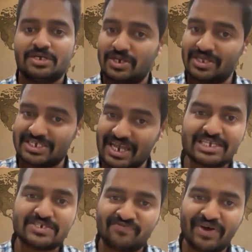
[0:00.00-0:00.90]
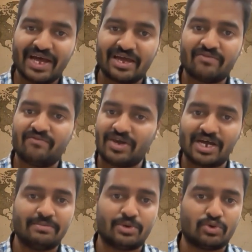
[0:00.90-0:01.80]
So, in the stage 5, we
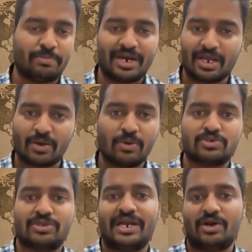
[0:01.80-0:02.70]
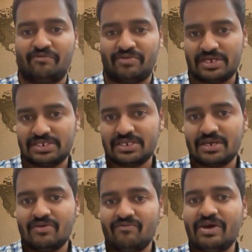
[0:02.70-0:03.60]
come to pretty close to the end of this,
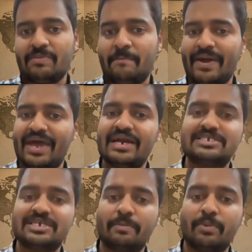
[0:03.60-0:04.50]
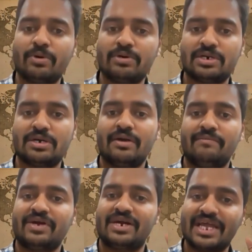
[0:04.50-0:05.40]
where pay and support
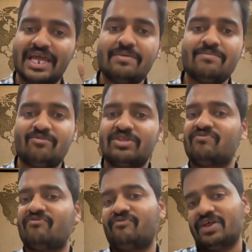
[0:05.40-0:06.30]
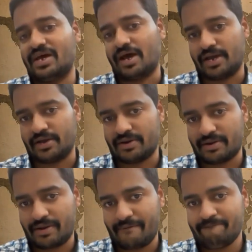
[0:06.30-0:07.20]
the team with FinHire.
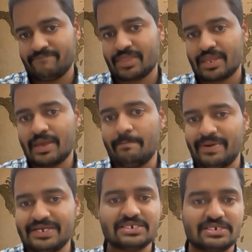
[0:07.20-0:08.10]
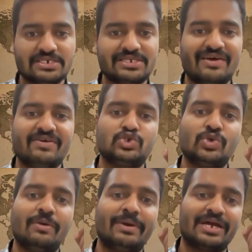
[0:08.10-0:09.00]
A business
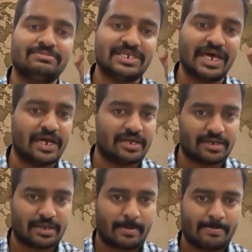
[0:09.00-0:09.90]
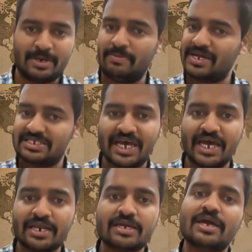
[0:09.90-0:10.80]
eventually becomes hiring. It begins
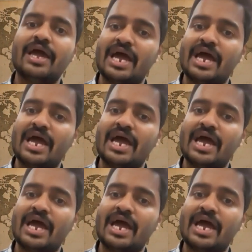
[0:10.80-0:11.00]
hiring.